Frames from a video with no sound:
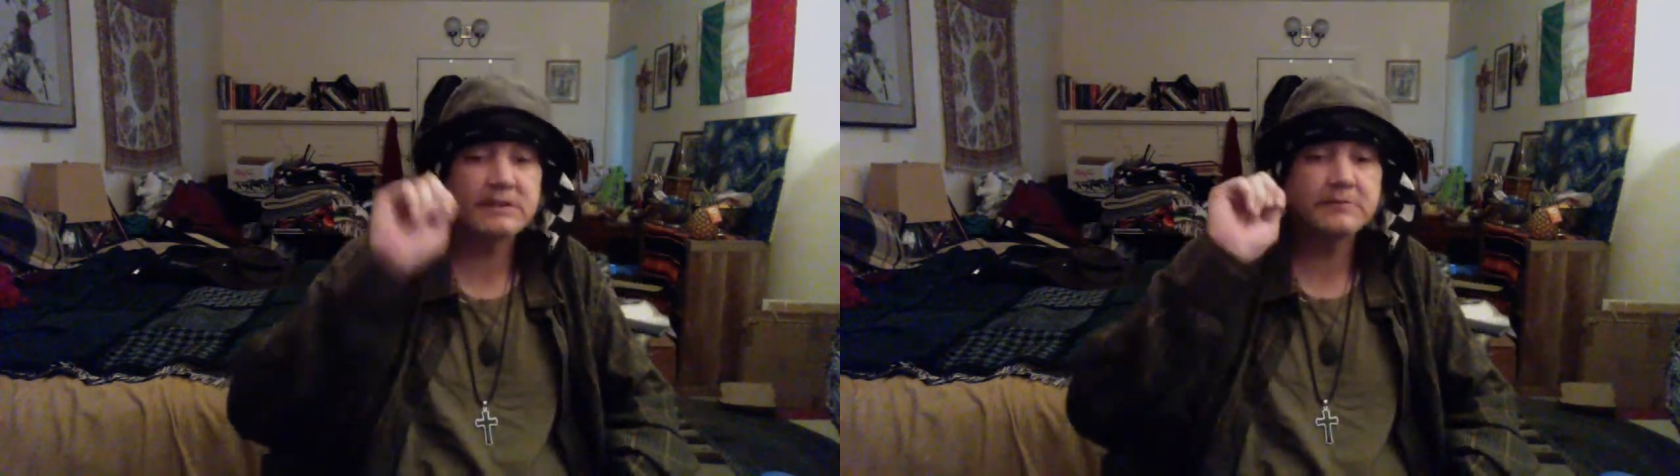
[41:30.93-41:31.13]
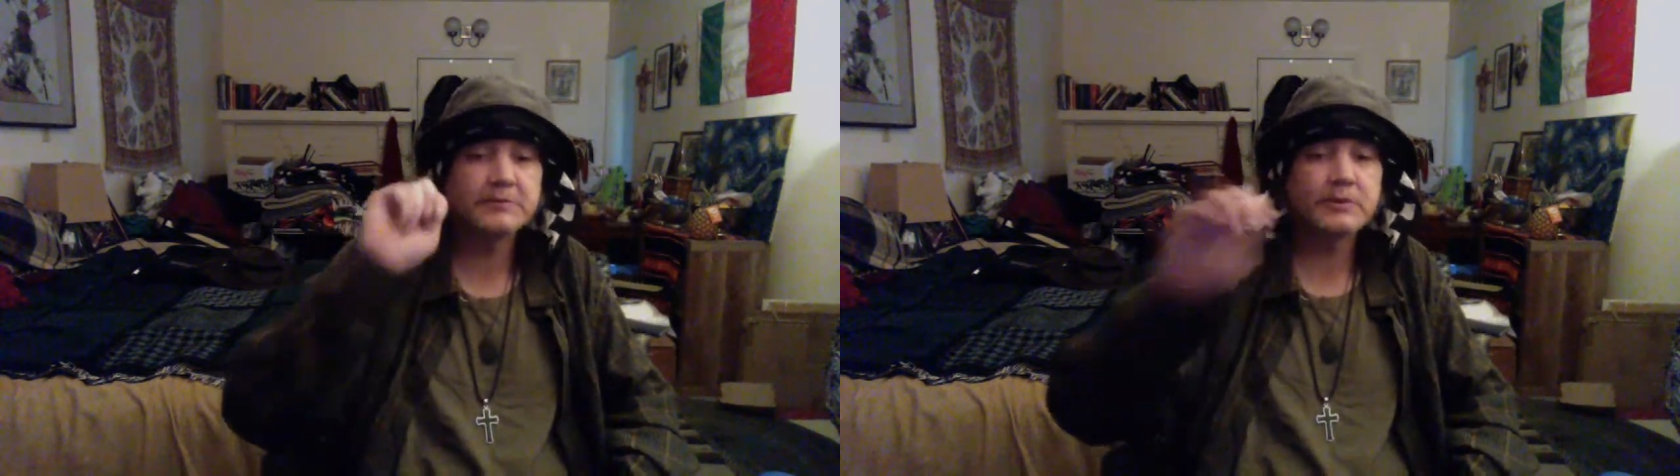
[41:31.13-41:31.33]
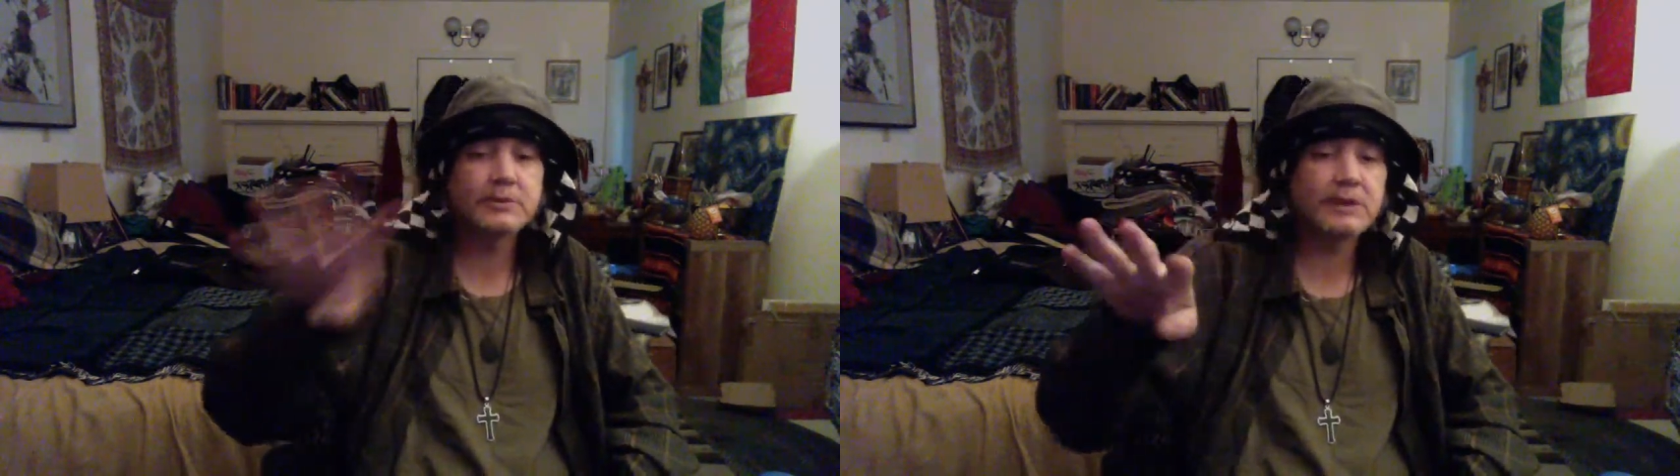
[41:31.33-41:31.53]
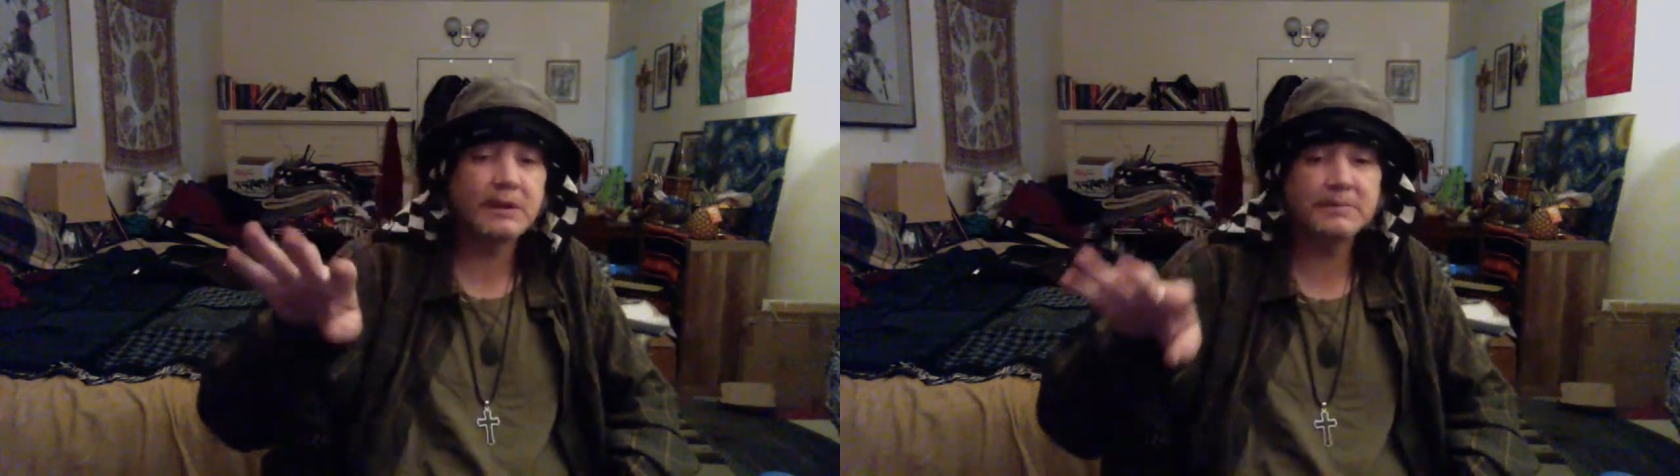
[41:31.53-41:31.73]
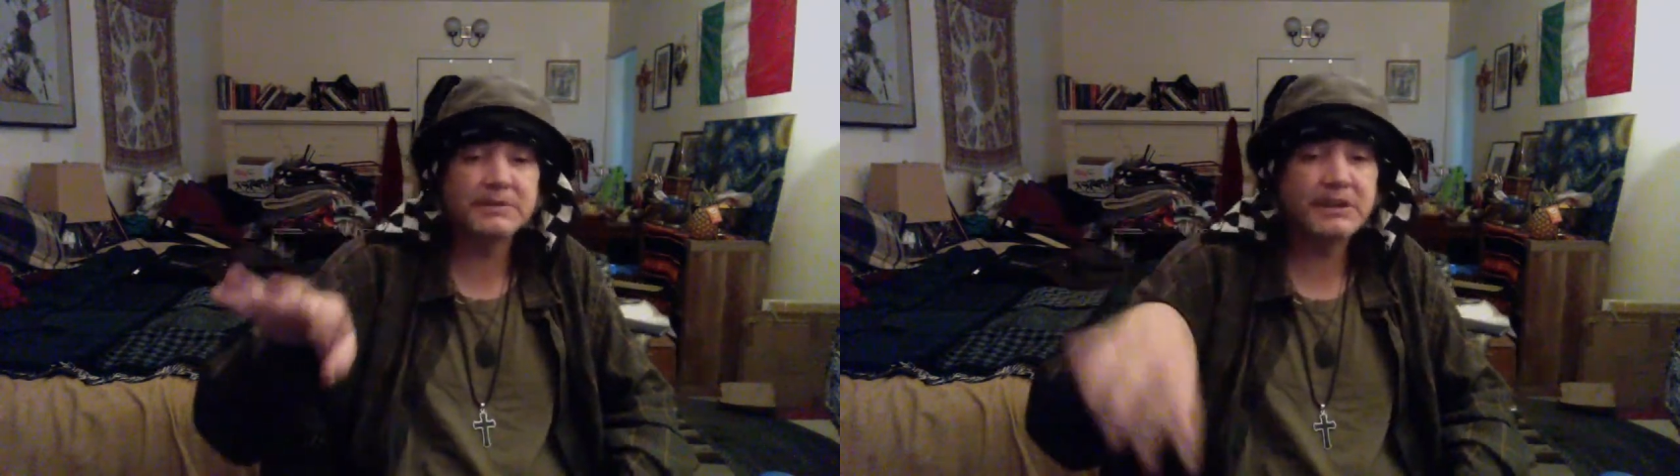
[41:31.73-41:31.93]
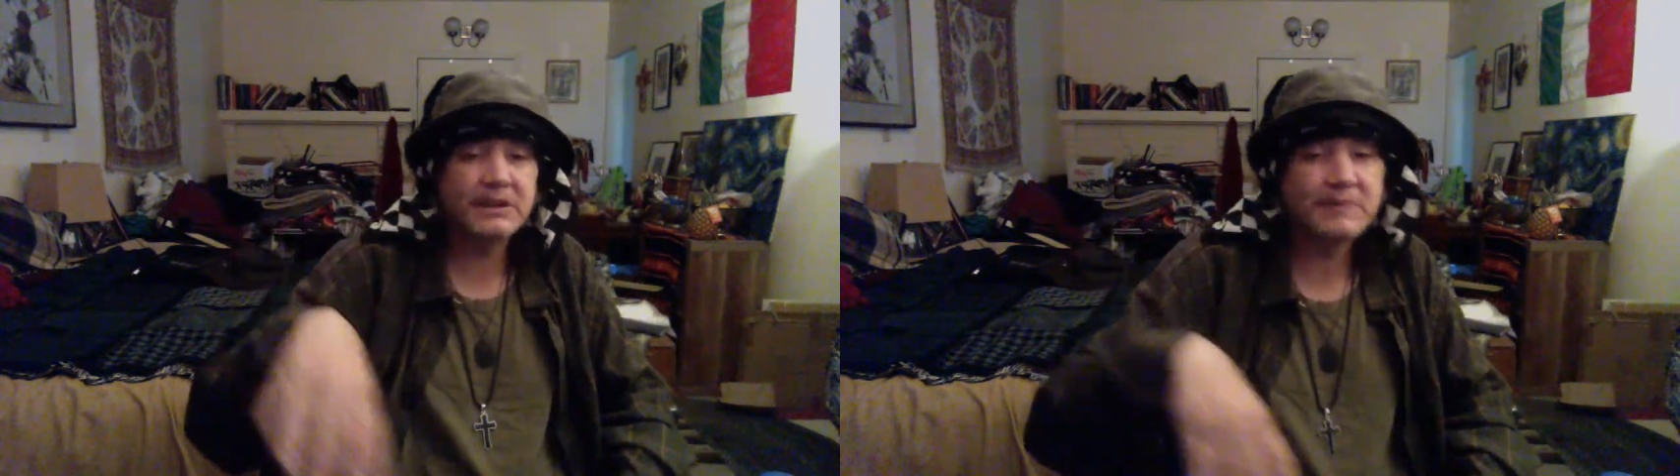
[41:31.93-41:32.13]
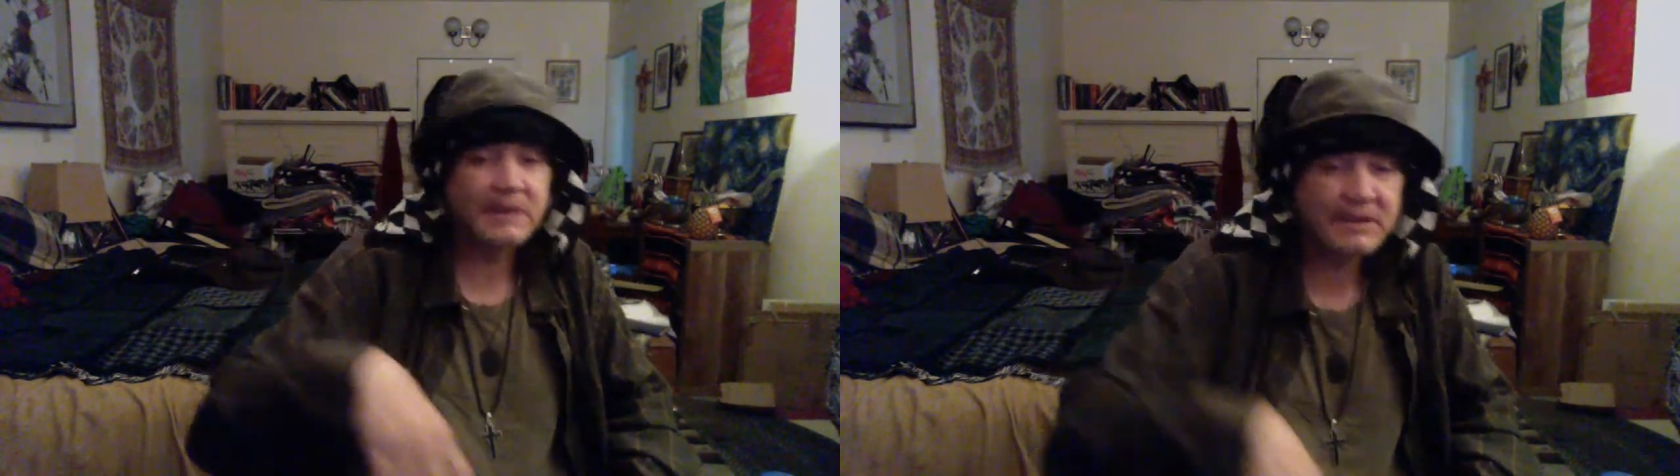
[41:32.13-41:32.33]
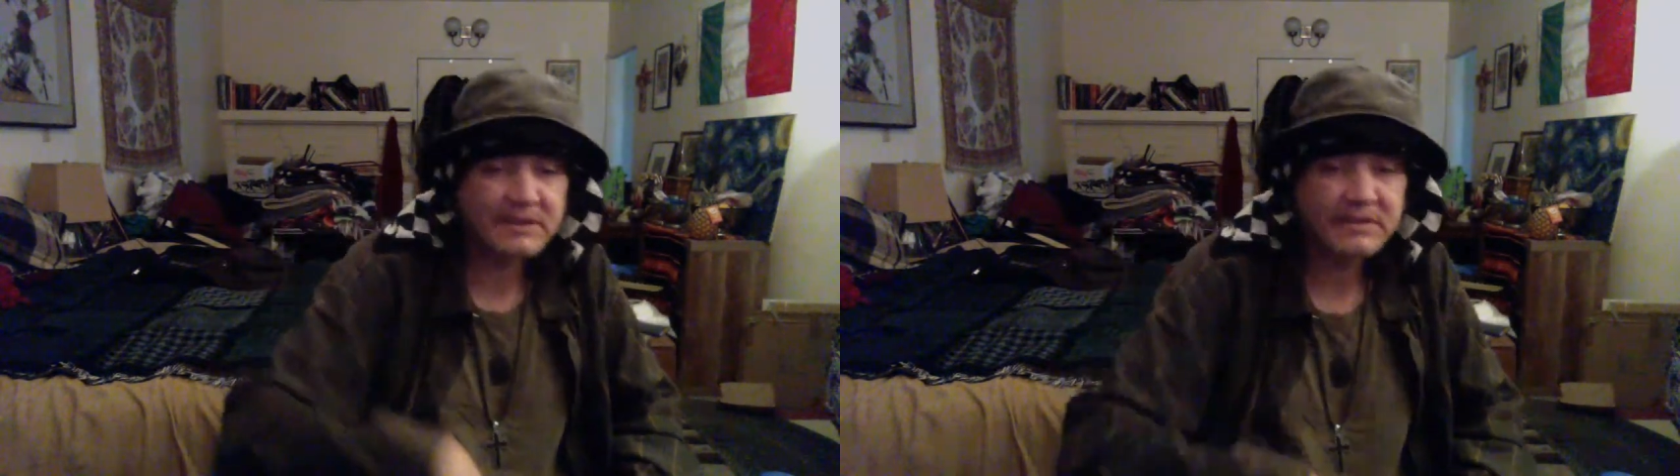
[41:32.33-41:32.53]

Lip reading: and 4 MDMAs,